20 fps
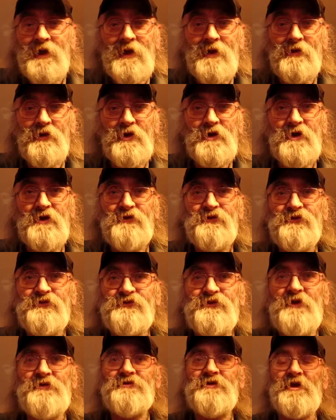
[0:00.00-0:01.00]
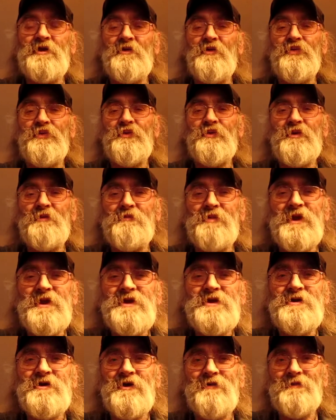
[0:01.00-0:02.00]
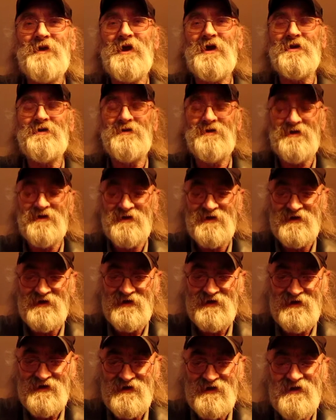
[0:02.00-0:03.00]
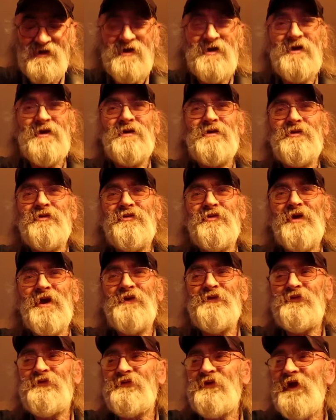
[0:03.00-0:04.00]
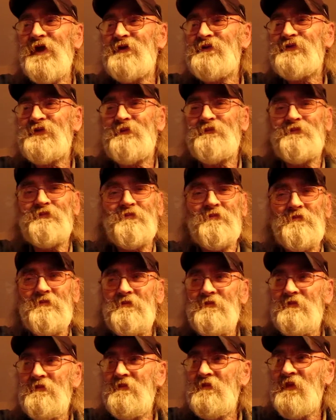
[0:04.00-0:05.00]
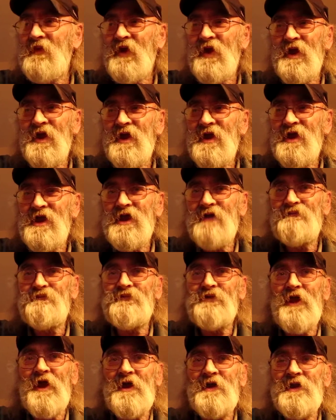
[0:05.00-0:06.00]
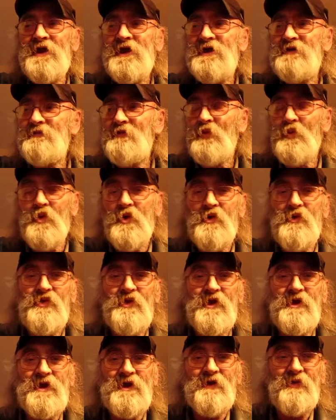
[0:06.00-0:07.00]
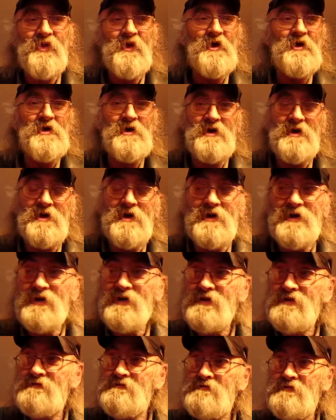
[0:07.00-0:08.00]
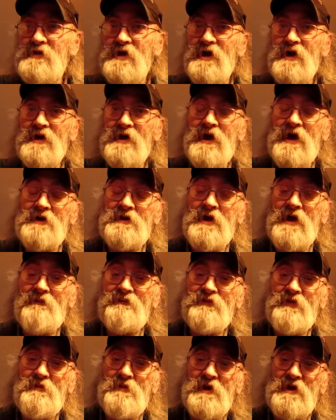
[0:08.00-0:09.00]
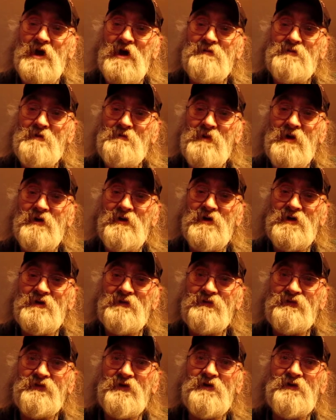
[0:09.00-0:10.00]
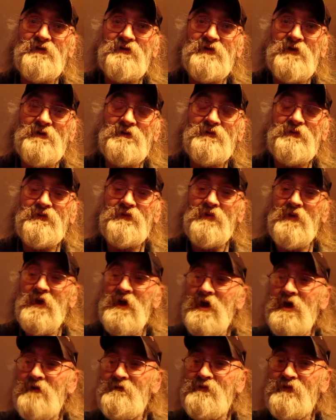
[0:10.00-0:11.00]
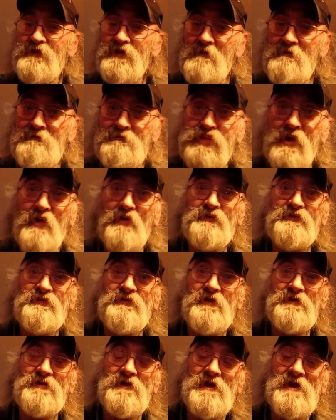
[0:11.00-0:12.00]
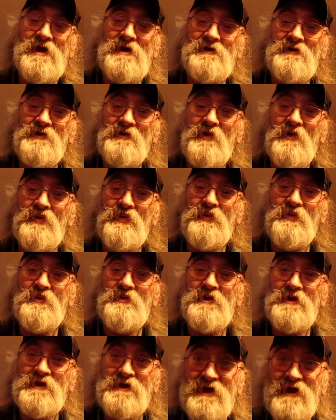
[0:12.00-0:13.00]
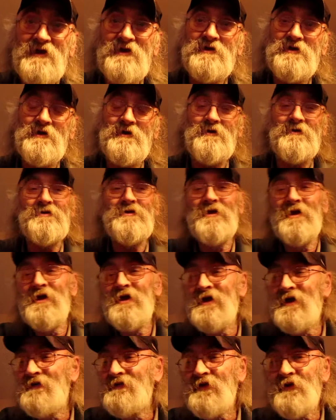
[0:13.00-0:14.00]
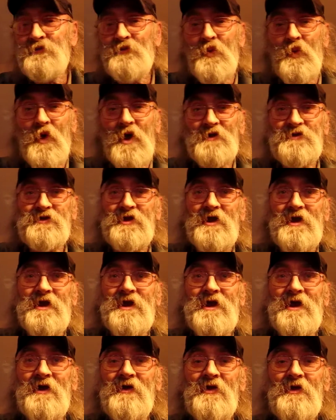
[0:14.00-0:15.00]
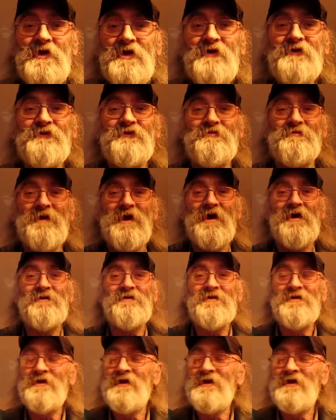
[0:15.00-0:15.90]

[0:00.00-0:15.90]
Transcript: look at the shit they go through to be here, man. Christ's sakes, if that ain't worthy enough to become American citizens for the bullshit they got to go through to get here, then what the hell is, man?